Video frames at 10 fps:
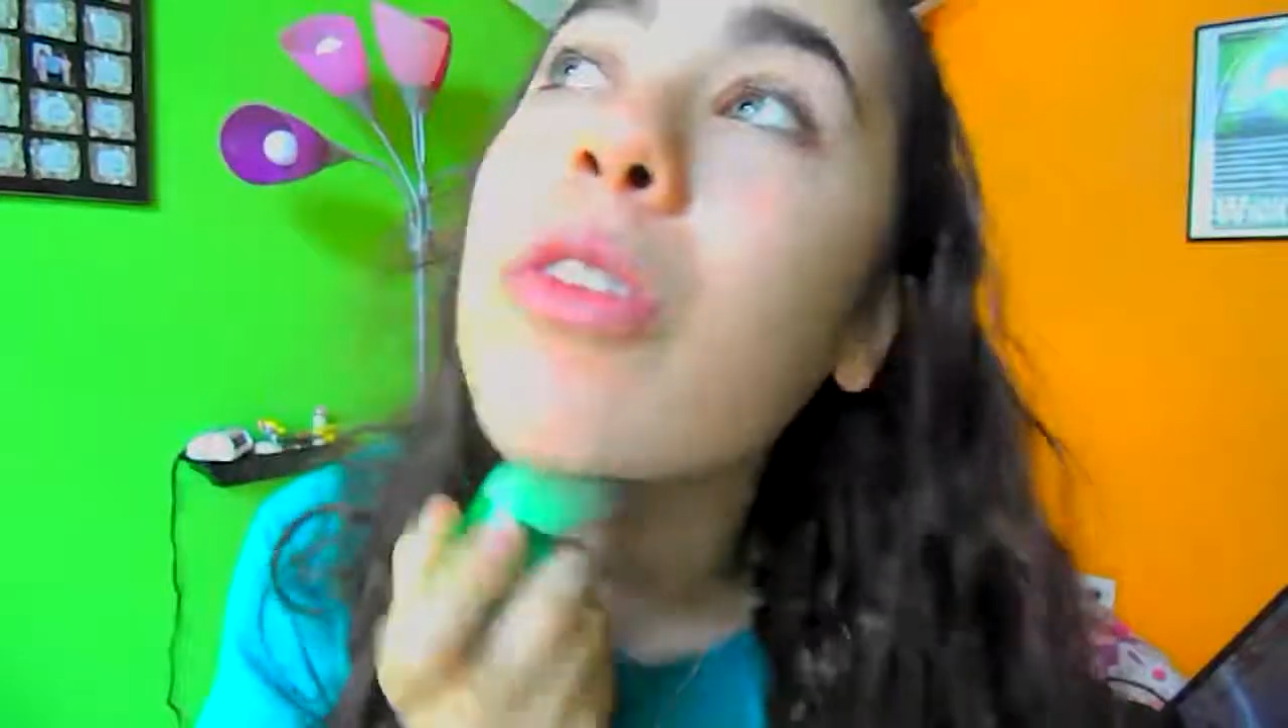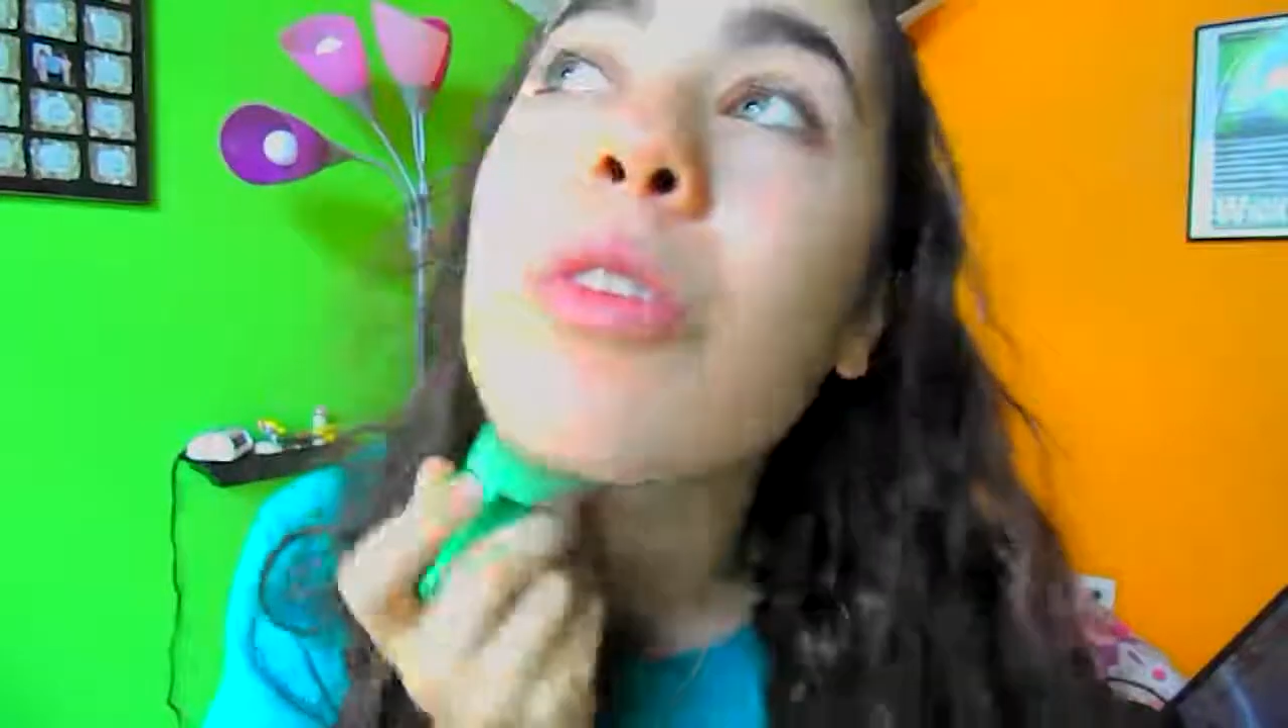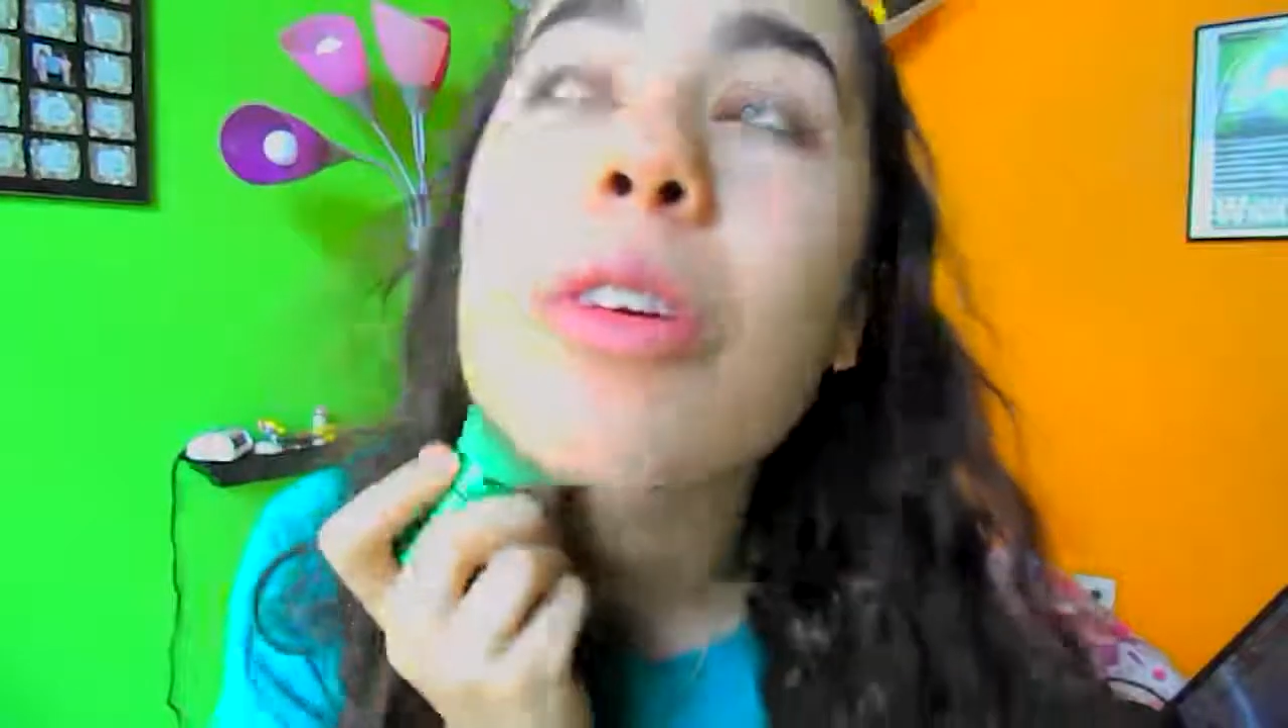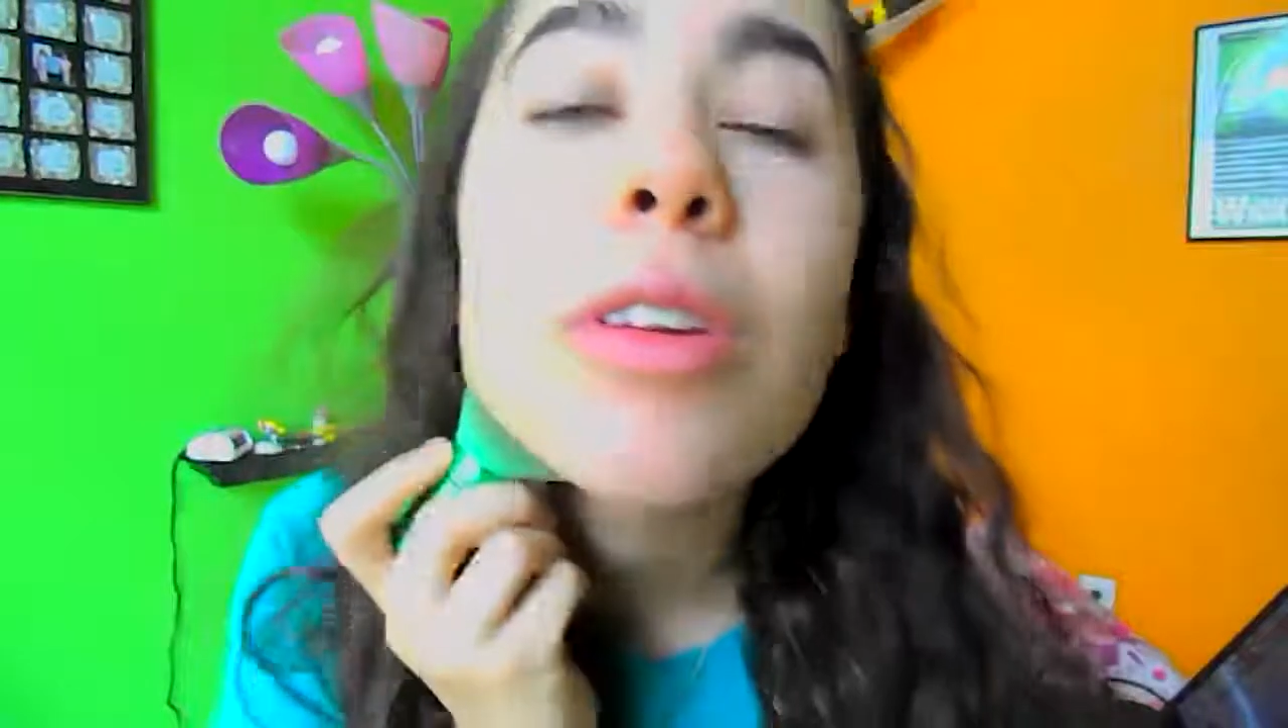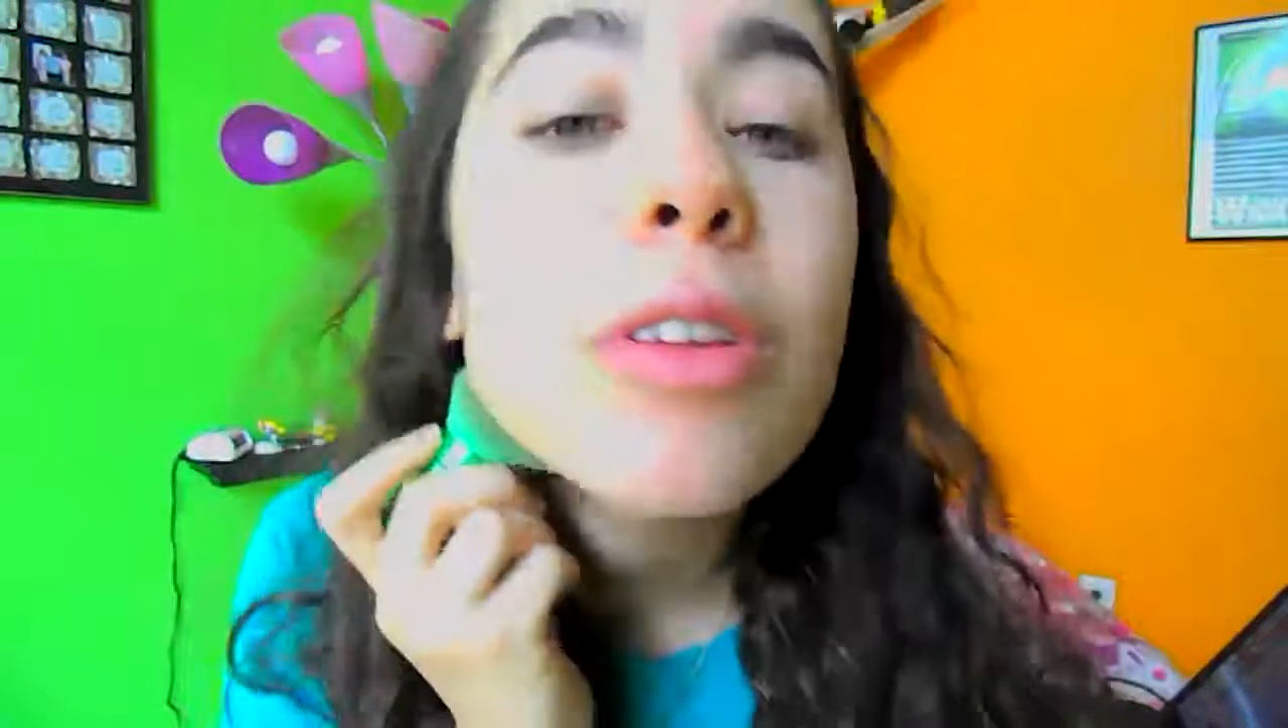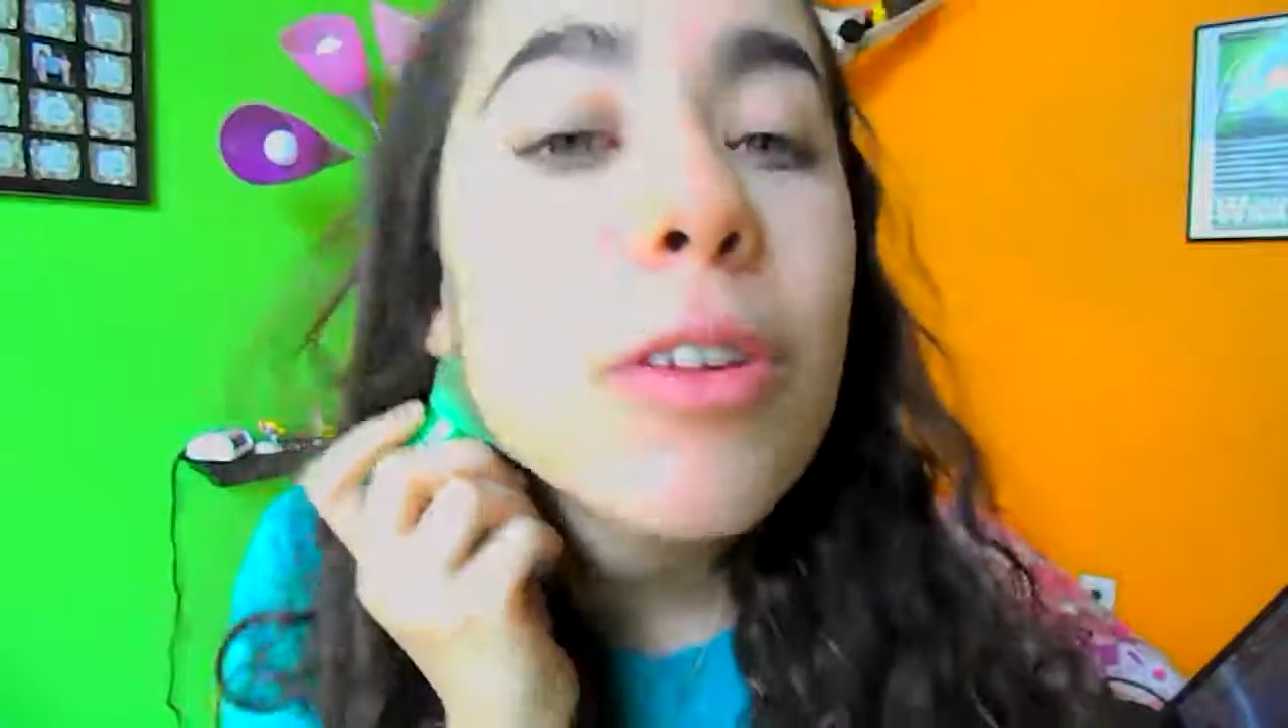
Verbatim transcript: so it,